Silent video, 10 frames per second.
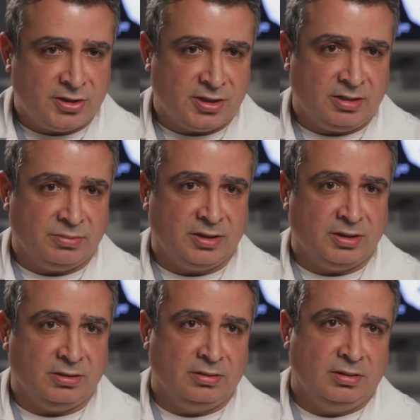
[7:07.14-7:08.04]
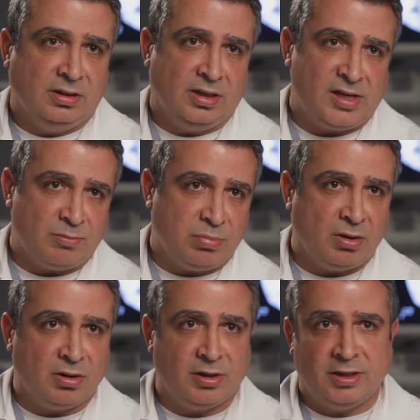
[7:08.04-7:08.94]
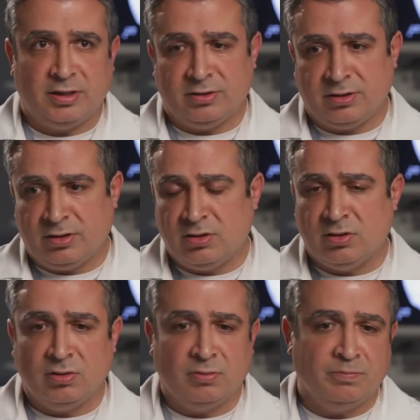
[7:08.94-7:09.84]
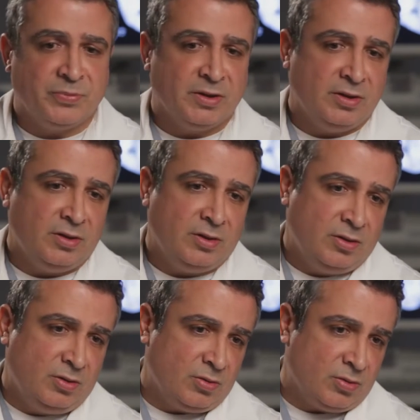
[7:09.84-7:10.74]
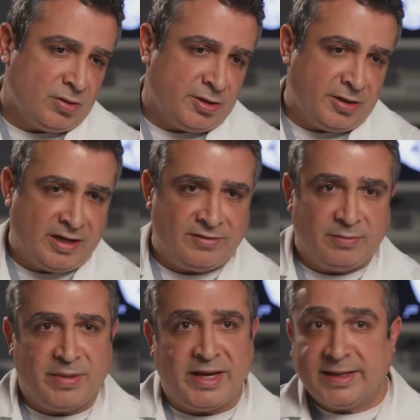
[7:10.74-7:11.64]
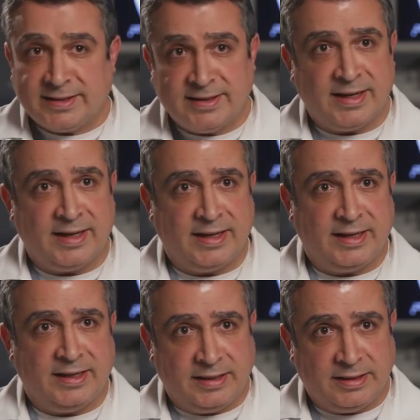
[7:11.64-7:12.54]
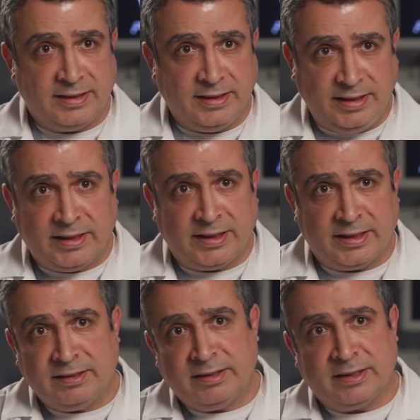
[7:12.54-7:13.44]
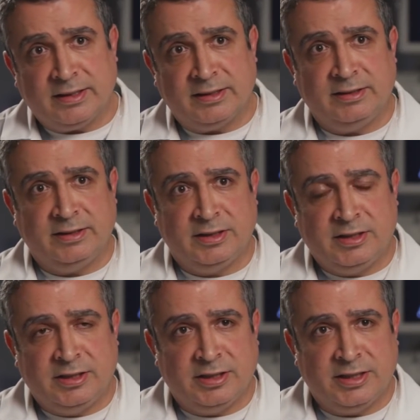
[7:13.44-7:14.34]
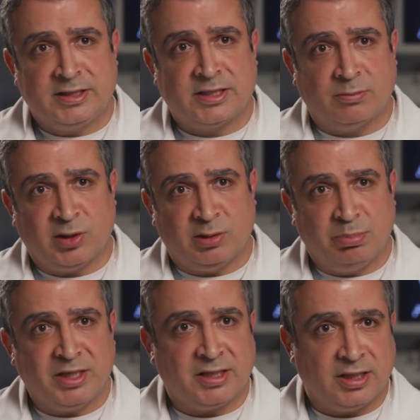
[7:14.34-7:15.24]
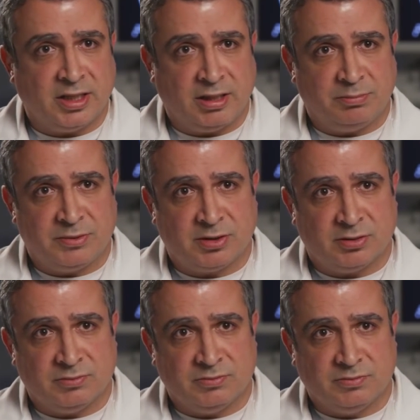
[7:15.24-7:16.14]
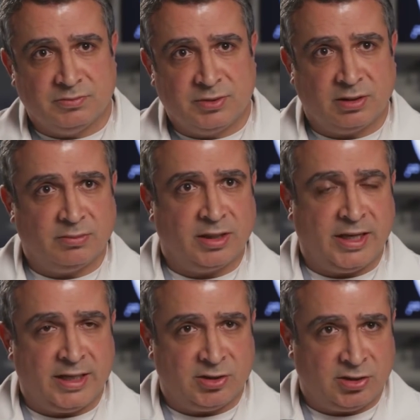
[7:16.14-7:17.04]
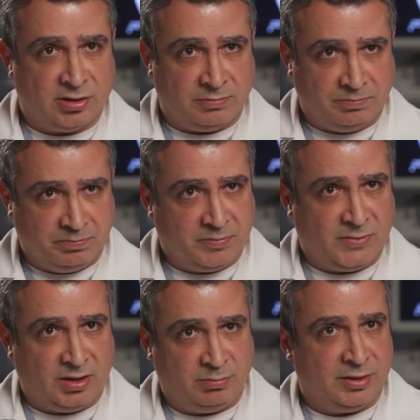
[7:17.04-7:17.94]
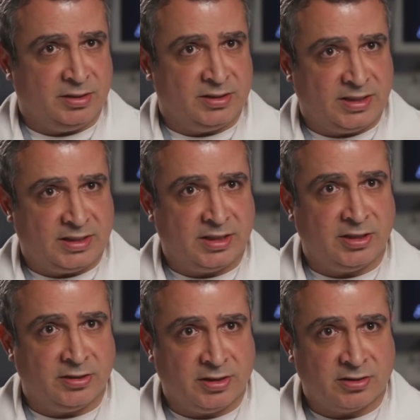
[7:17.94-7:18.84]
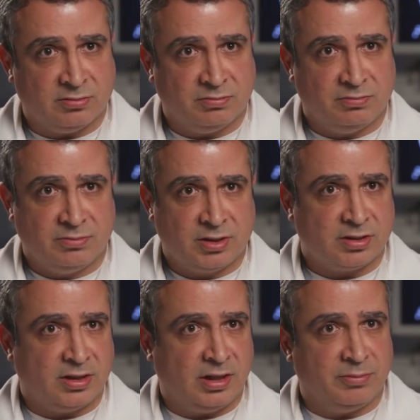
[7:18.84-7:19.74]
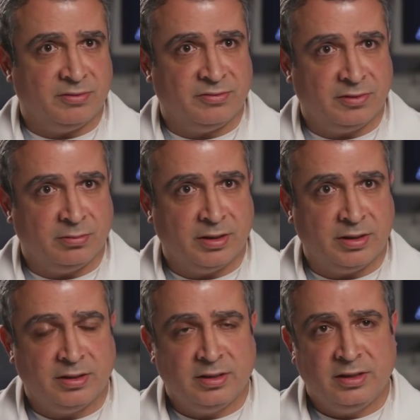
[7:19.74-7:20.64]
you something at a party or at home, or you're having a bad day and you need something to pick you up, so somebody hands you a pill and says, here, this'll help you feel better.